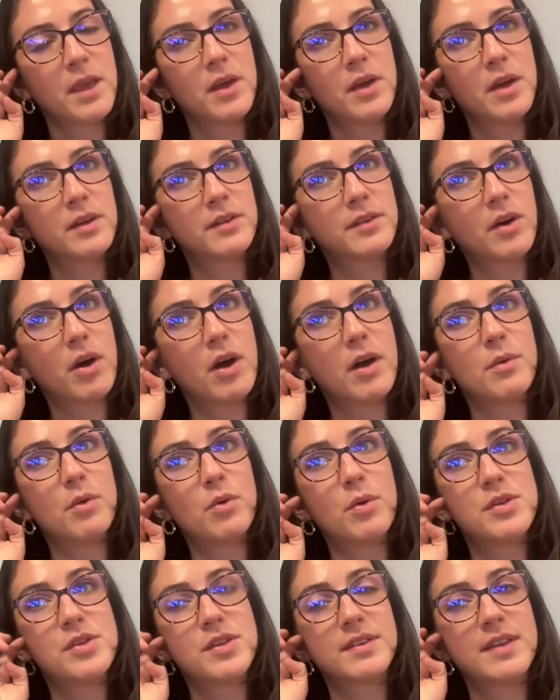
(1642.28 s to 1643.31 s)
So I would
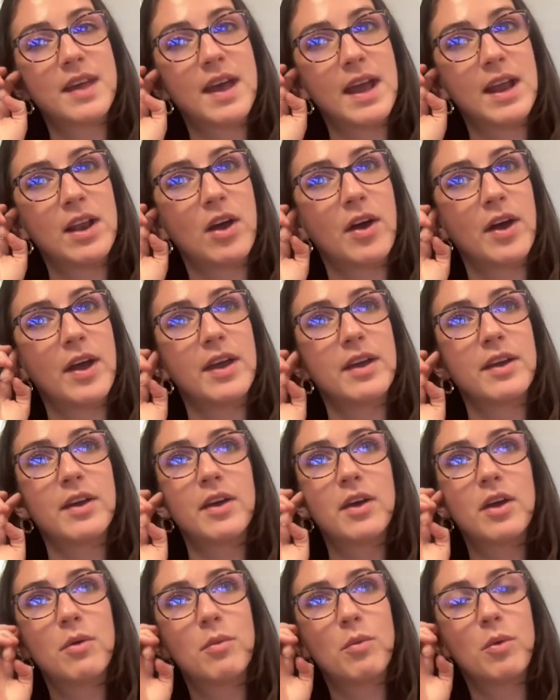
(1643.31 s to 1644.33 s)
always just say, like,
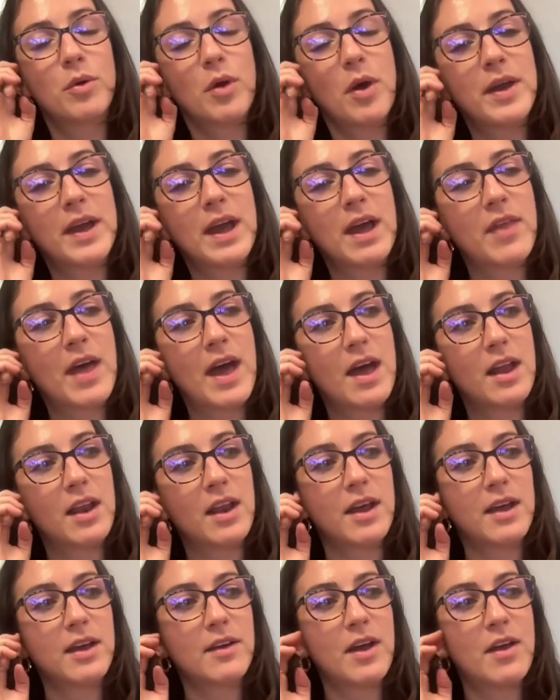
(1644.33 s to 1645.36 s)
we'll go and get that,
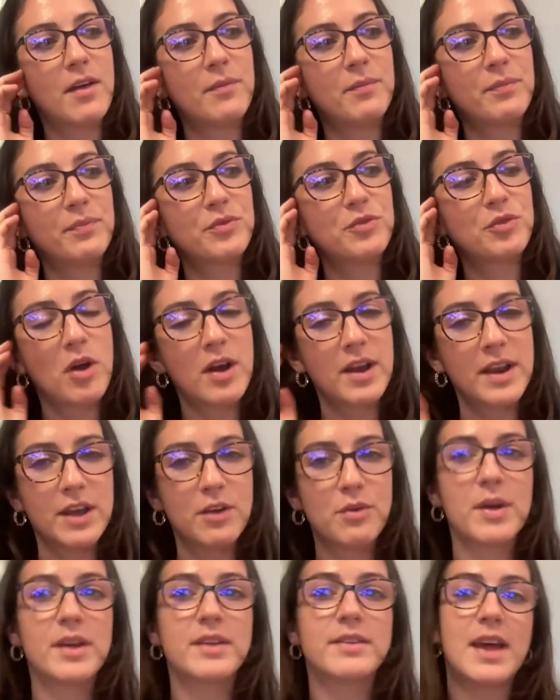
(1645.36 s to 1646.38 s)
like, try and
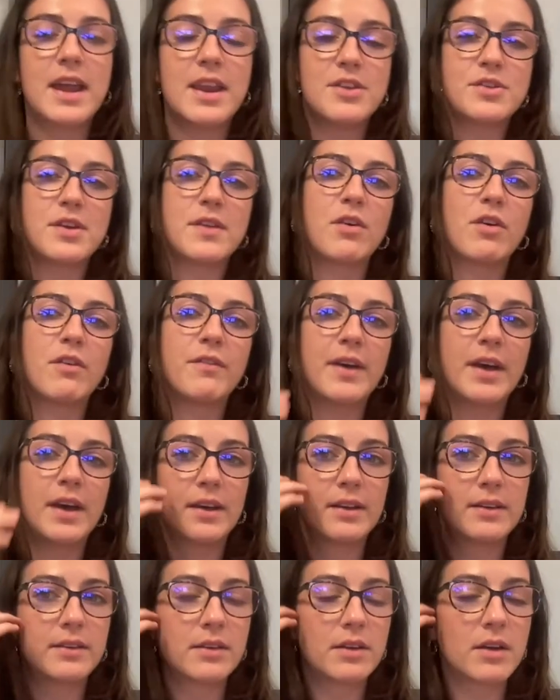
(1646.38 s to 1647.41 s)
increase the energy in the
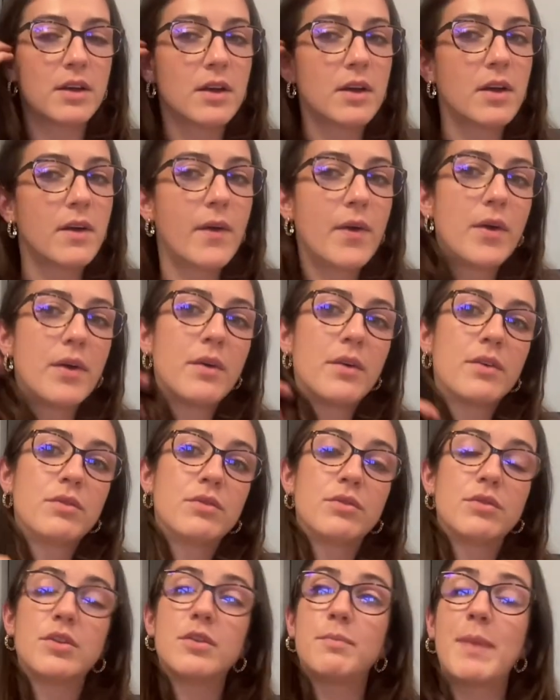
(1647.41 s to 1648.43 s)
office.
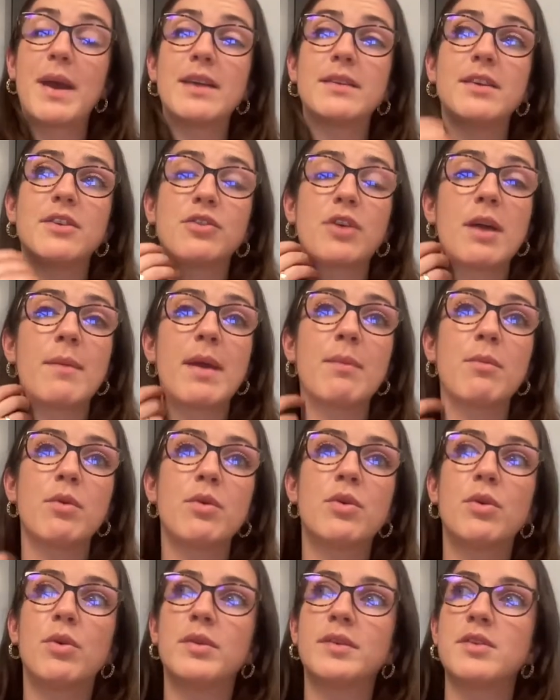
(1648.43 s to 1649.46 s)
Just basically try and make more
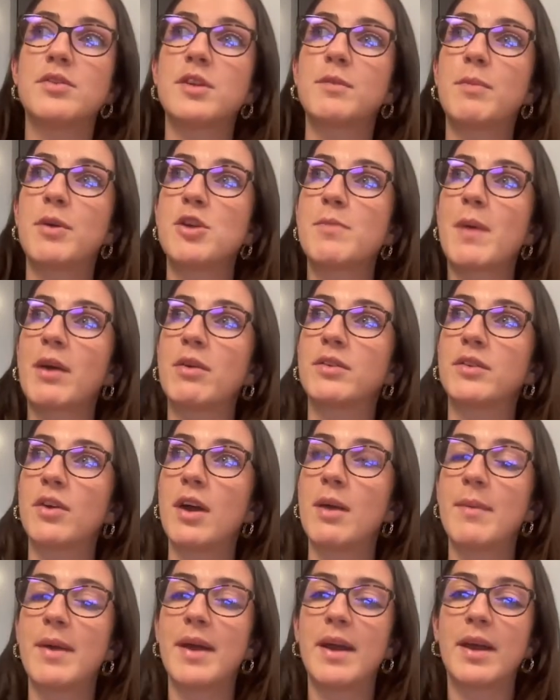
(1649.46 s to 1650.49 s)
calls and just push back on
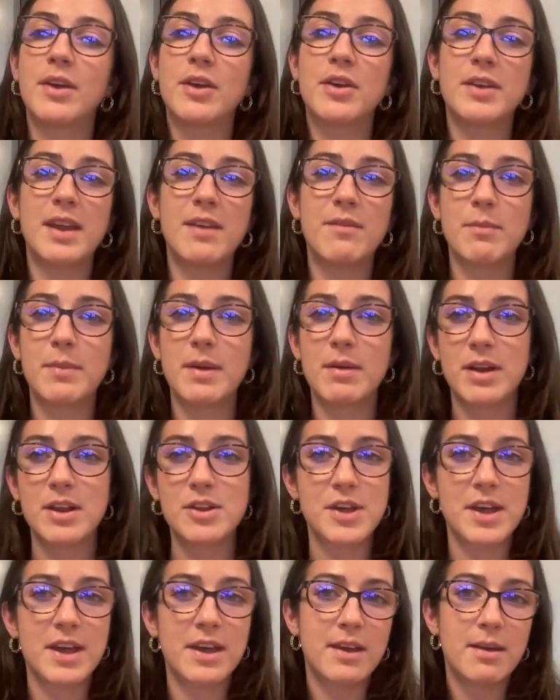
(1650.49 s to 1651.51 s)
timing. You can even be really
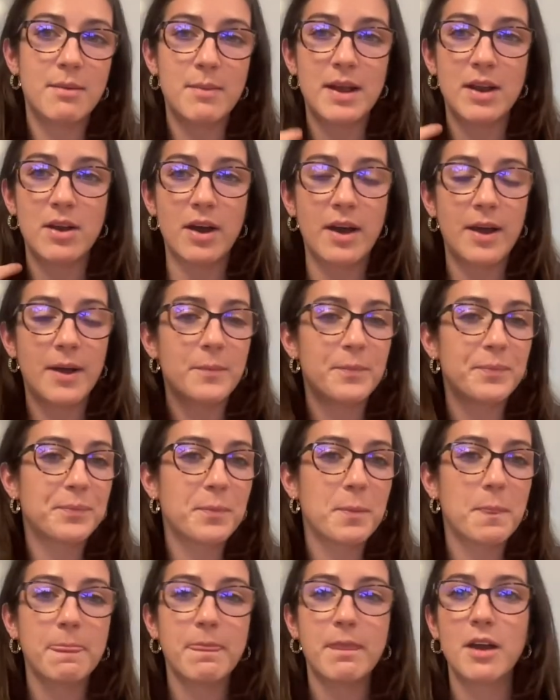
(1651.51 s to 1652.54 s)
cheeky and be like,
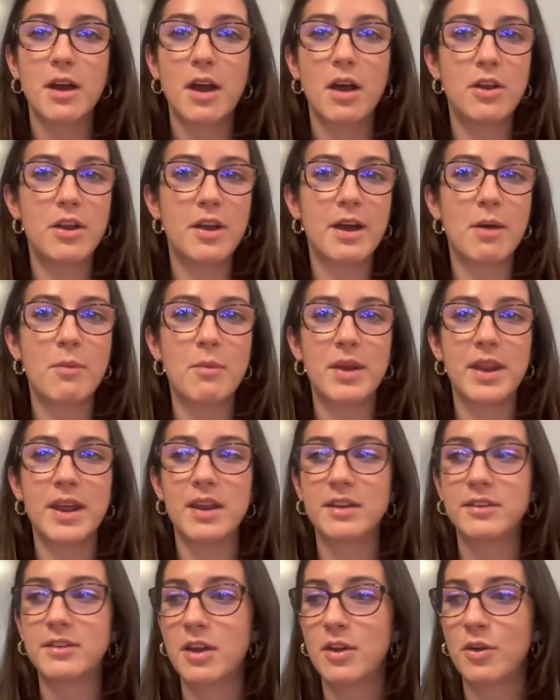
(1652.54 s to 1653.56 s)
look, I'm winning an
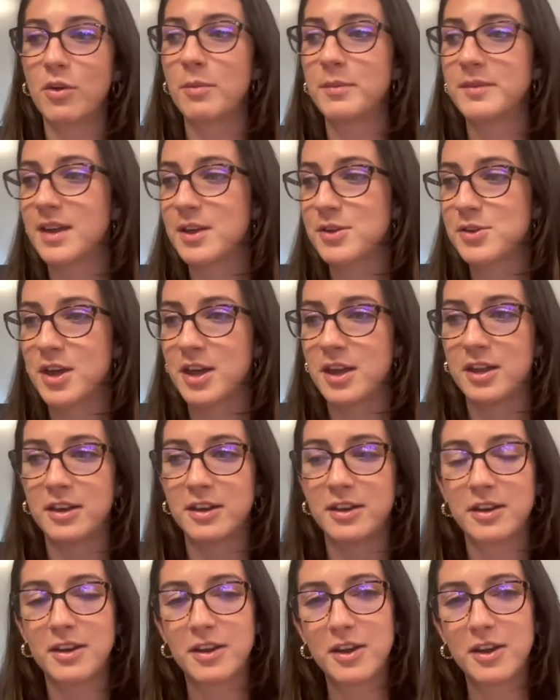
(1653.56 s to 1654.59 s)
internal competition.